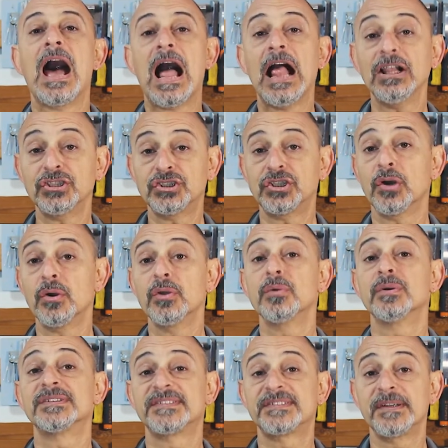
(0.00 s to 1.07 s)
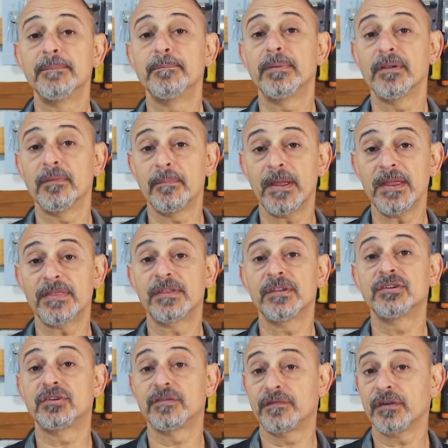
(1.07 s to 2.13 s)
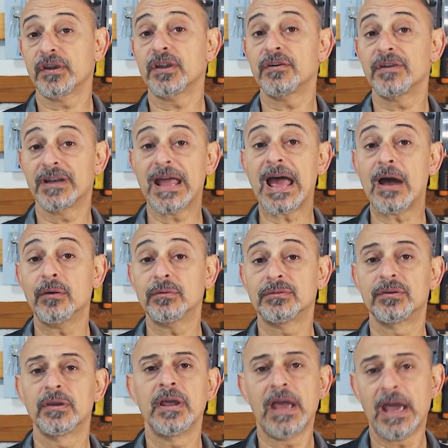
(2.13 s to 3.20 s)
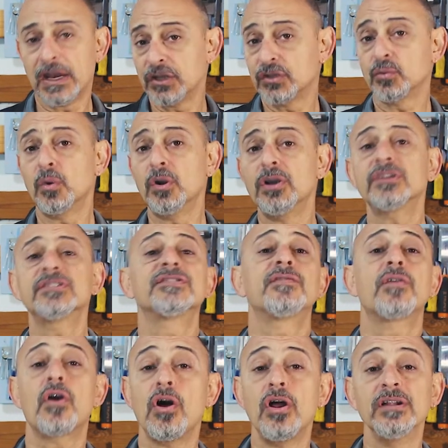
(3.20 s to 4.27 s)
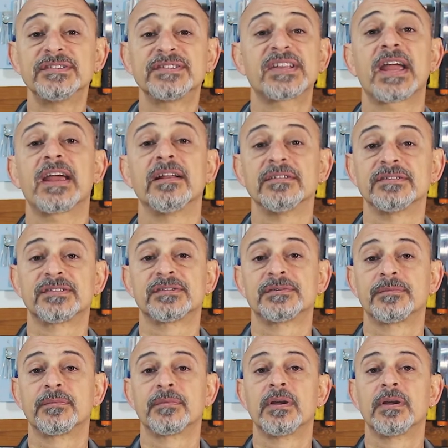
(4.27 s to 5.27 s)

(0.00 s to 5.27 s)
I'll show you a simple method to figure it out, and it works for all scales.